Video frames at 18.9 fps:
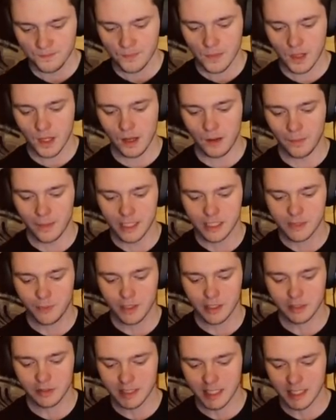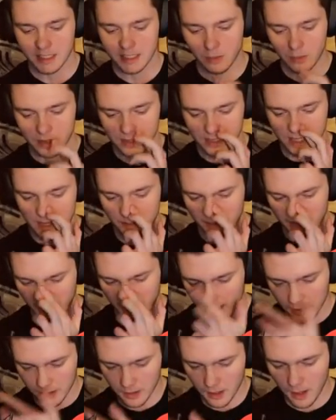His pressure actually wasn't that bad
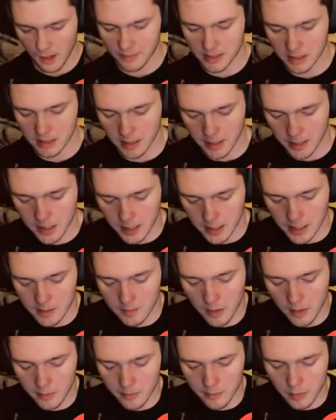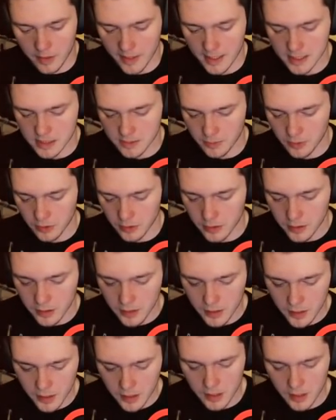in the opposite lane. Like, he probably played that smart.
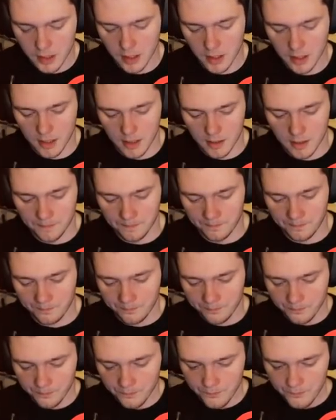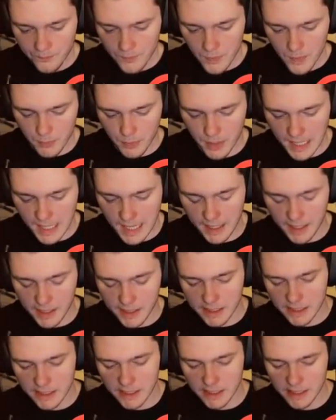But I kind of
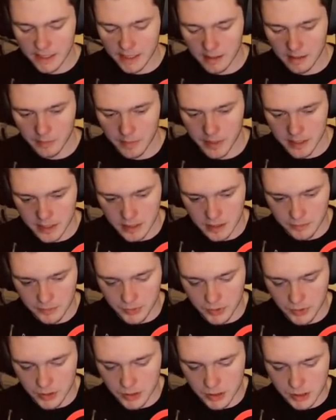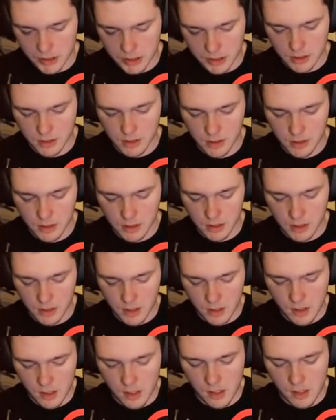needed to commit to the push.
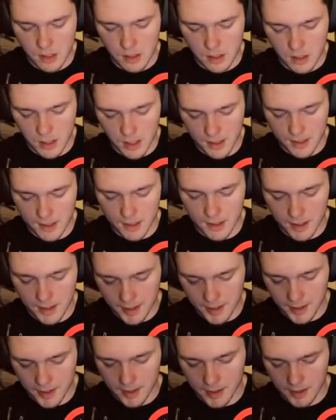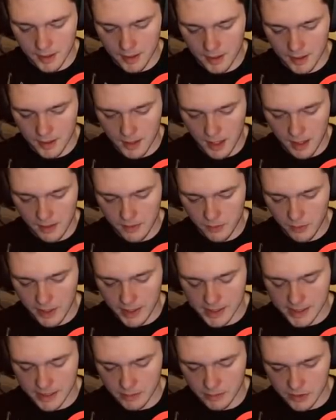I think what I
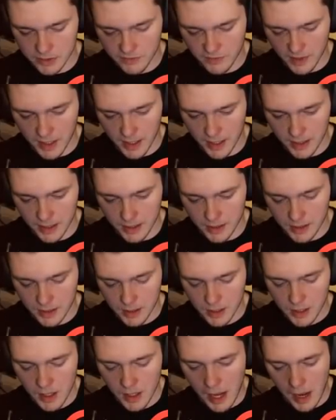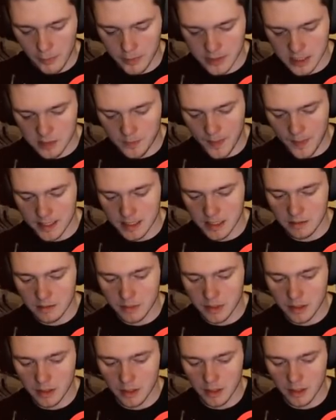did was fine. I was expecting him
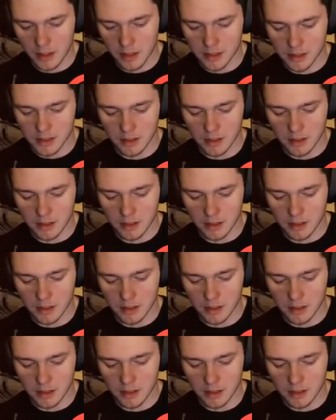to...